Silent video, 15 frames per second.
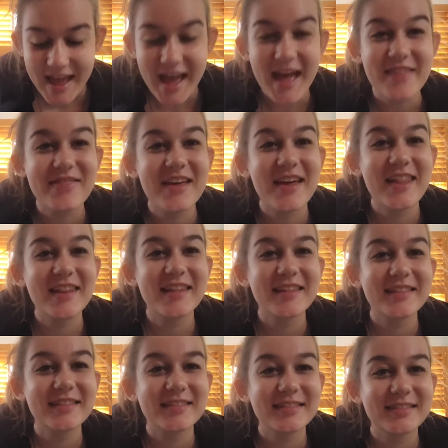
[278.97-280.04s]
And then
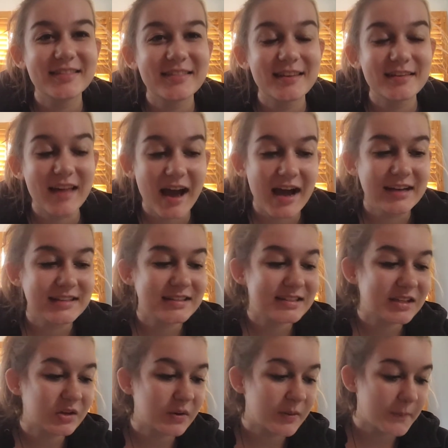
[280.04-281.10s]
the last